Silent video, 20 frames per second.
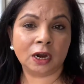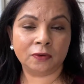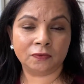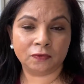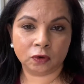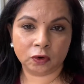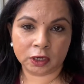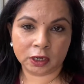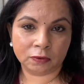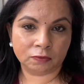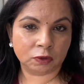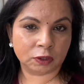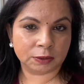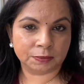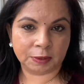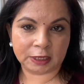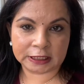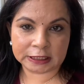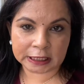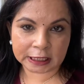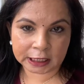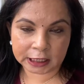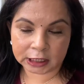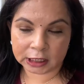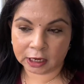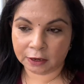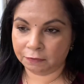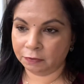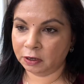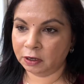Florida was basically
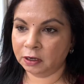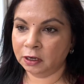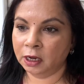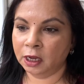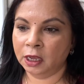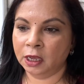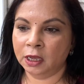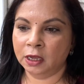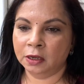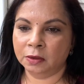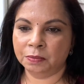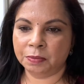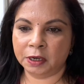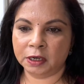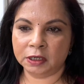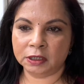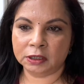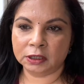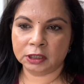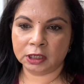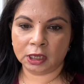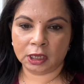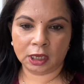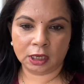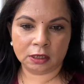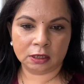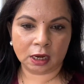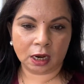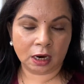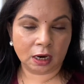covered, but
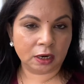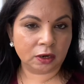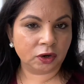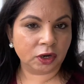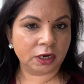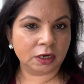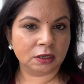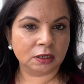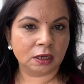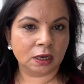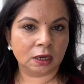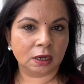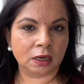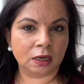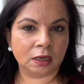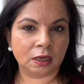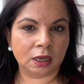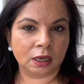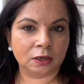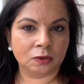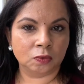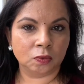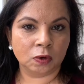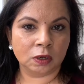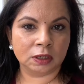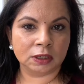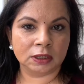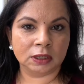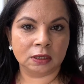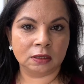in our area it
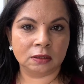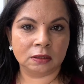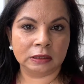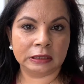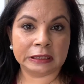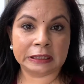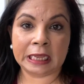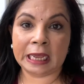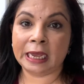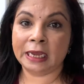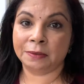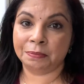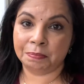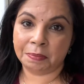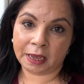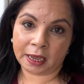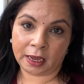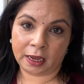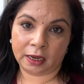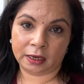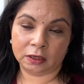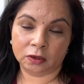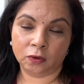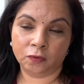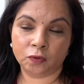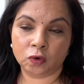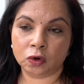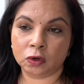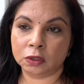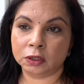wasn't that bad.
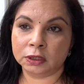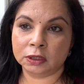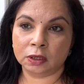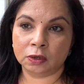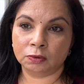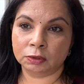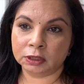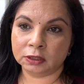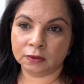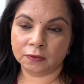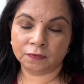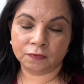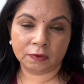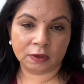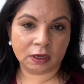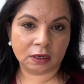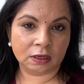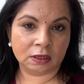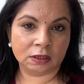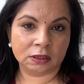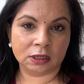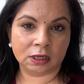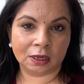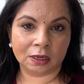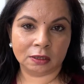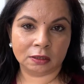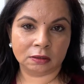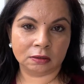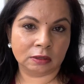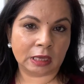Of course there was the wind
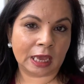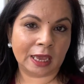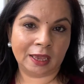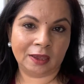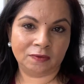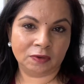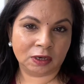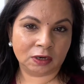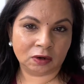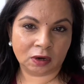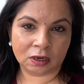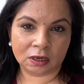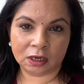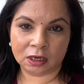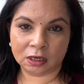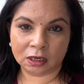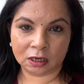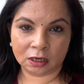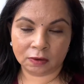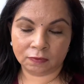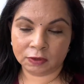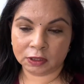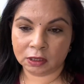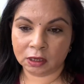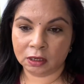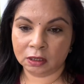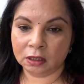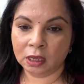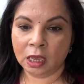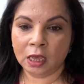and heavy rain and
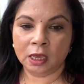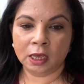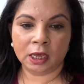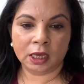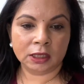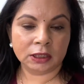everything, and